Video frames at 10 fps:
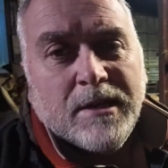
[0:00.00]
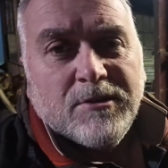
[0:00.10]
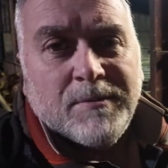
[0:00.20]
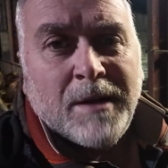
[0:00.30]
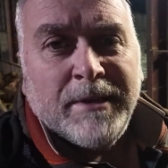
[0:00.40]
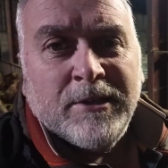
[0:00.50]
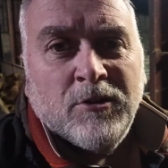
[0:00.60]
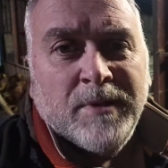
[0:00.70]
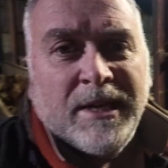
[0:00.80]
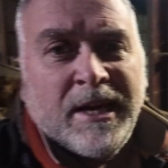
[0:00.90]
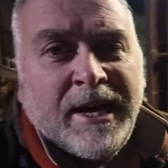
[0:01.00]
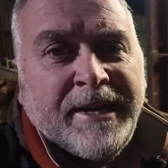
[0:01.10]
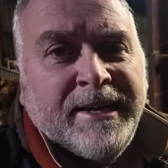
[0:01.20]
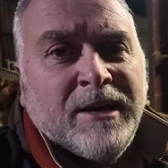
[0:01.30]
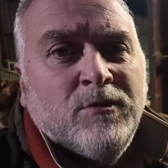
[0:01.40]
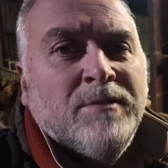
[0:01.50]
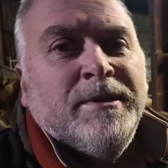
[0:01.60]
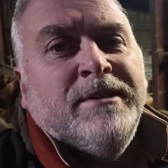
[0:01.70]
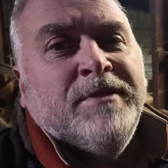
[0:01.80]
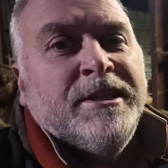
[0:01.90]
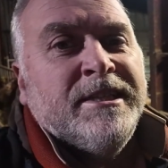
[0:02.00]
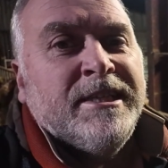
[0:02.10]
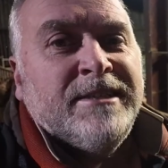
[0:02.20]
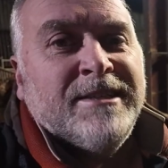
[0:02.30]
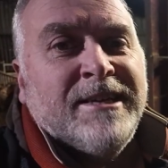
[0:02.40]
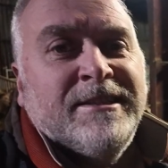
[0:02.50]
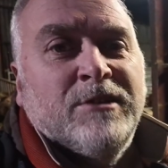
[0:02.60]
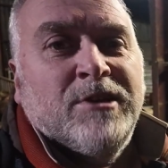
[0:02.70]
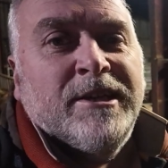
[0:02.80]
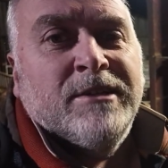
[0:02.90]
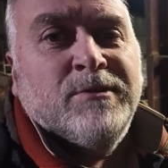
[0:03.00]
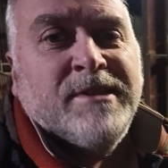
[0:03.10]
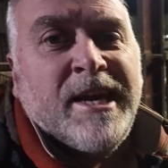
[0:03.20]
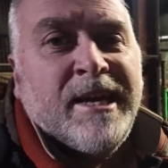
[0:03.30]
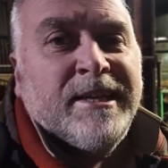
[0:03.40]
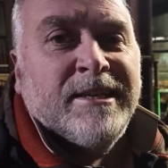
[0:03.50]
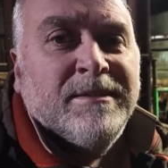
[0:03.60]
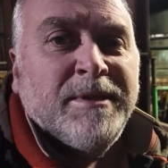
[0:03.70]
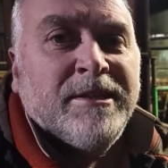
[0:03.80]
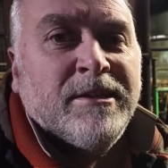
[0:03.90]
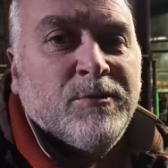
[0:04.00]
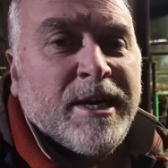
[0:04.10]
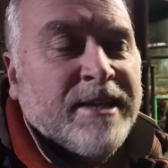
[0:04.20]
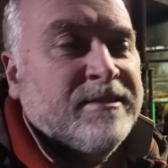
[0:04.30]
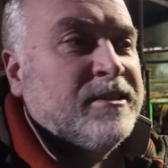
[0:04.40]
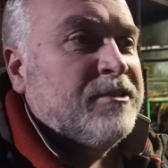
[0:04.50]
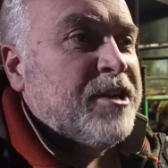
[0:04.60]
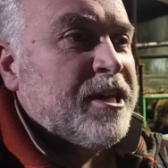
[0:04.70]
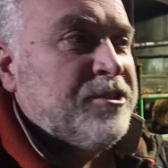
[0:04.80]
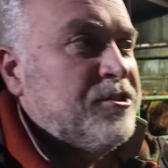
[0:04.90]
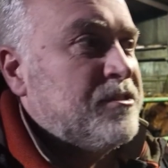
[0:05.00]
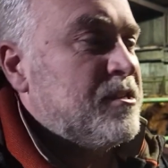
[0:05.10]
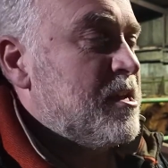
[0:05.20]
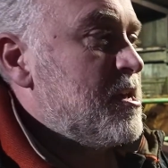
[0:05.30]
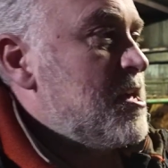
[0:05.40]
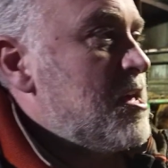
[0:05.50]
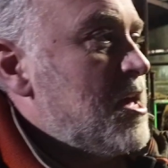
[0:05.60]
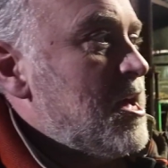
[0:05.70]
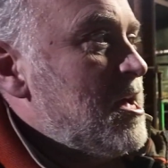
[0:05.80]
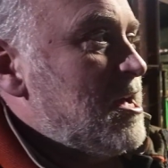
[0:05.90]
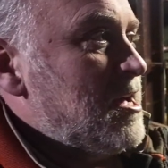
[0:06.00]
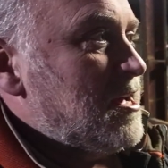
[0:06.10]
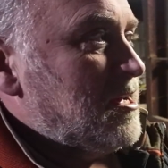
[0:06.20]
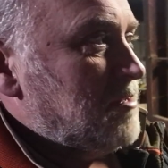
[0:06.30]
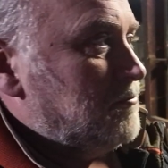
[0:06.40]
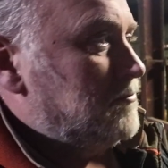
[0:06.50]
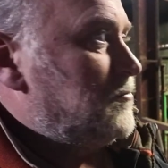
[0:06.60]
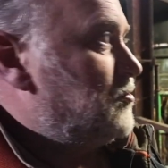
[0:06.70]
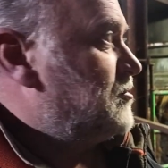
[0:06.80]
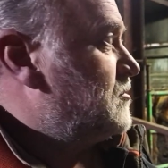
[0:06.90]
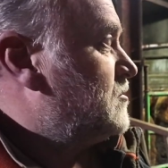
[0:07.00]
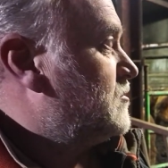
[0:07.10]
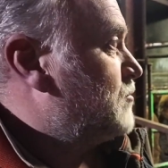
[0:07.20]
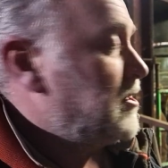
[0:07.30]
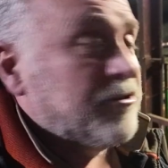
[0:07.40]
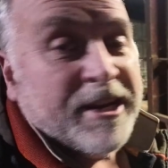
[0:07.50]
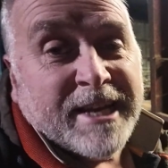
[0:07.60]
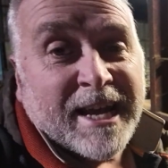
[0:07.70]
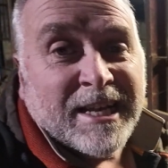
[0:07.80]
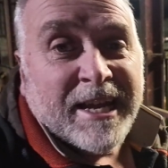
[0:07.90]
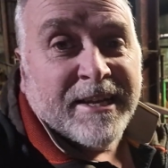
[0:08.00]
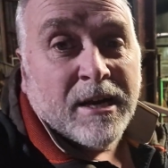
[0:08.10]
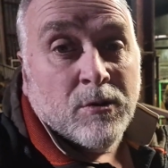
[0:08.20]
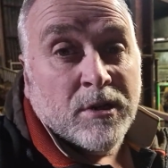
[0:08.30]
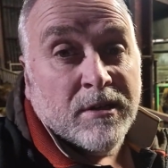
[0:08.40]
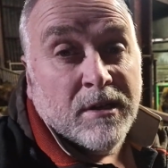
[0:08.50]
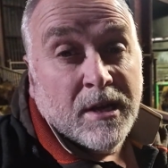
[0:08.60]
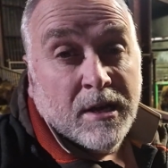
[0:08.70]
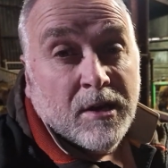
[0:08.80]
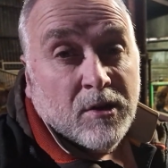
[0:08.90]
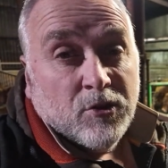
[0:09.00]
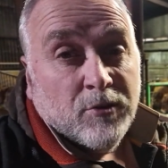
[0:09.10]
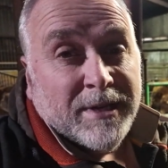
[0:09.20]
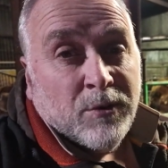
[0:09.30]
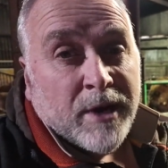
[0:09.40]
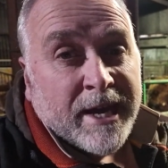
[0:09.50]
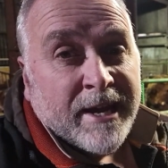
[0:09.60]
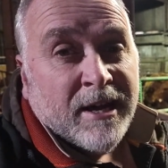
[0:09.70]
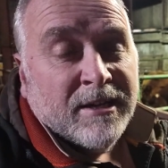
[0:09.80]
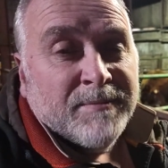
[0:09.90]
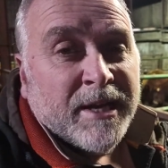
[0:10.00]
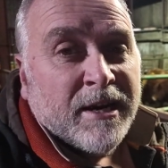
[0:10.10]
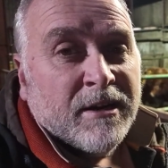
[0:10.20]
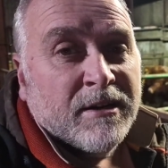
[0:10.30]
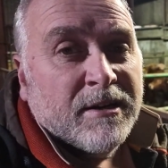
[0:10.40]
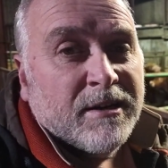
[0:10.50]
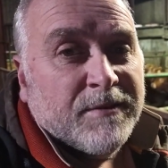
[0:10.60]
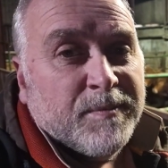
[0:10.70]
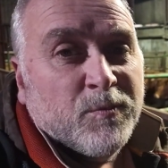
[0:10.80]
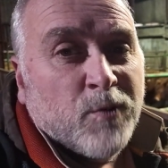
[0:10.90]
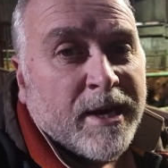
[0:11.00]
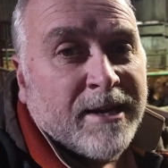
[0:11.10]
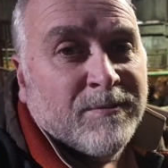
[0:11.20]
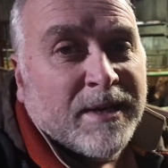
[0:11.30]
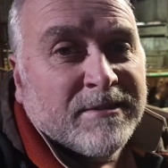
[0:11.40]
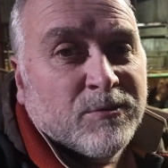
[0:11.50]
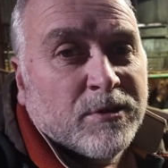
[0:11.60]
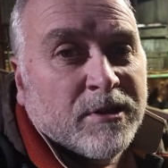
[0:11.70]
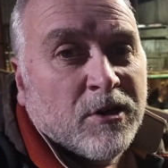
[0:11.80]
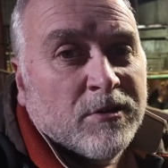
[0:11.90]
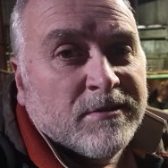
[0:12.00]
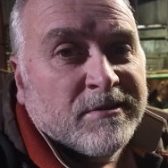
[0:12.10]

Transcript: So probably coming ahead now, we'll be dividing these lads out, like I was saying, getting them into their weights and their ages. Just when they're in that length now, we'll do a bit of weighing on them there, weigh them as they were done.